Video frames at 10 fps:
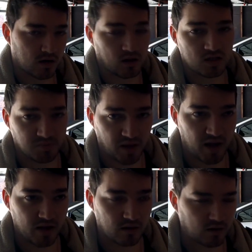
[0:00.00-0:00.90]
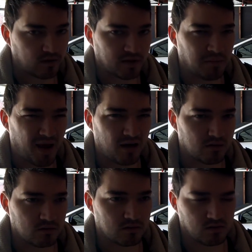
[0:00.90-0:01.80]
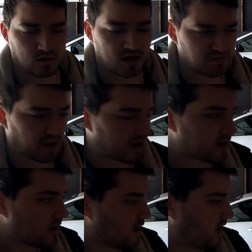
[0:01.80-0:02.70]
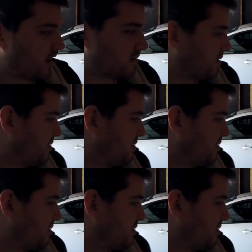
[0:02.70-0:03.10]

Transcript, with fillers: gloss black, I don't like matte, gloss black, and I'm going